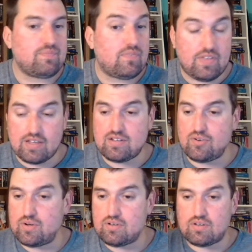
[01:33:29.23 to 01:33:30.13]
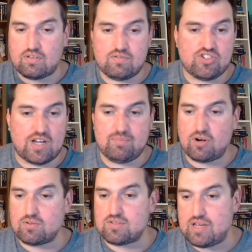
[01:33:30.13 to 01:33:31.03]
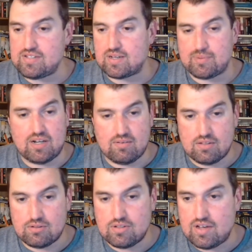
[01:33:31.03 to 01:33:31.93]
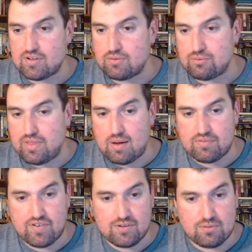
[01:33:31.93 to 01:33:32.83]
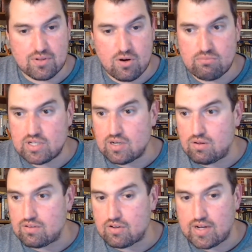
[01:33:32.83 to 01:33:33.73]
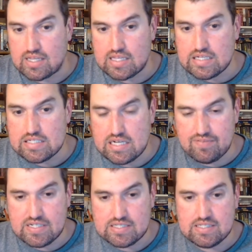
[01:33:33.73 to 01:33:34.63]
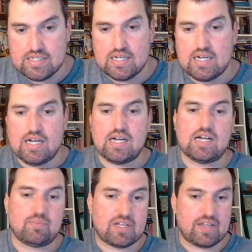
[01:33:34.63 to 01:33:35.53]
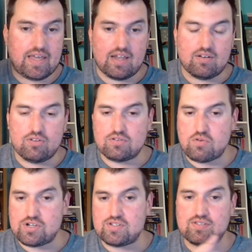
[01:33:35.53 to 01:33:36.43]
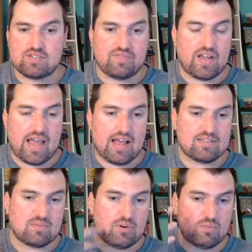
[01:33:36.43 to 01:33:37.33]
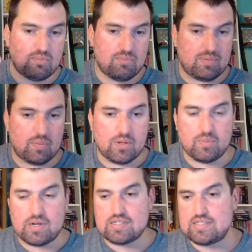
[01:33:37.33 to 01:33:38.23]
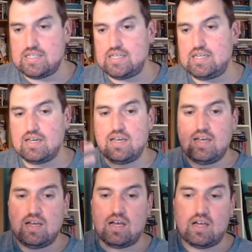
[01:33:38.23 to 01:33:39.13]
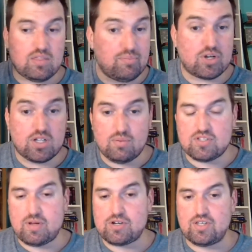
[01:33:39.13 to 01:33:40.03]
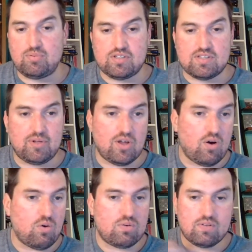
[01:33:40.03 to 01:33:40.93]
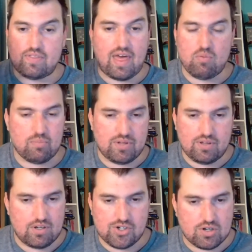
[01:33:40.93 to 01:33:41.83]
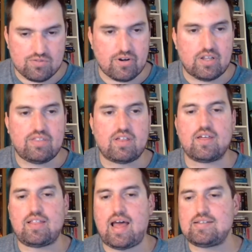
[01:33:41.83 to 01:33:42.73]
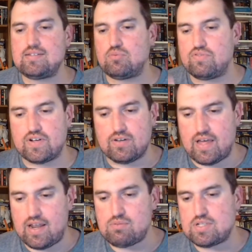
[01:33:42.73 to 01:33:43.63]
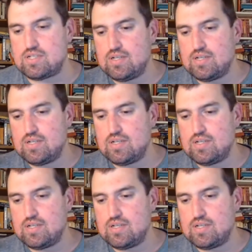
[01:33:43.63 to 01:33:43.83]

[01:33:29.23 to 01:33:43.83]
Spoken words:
thanks everyone. The sidebar is amazing. I'm going to literally have to go through that with fine-tooth comb to get all the great things out of it. But again, all those questions and stuff I asked about maybe what you want to see, the book club especially, please let me know. That won't be any charge for anything like that. We'll figure that out.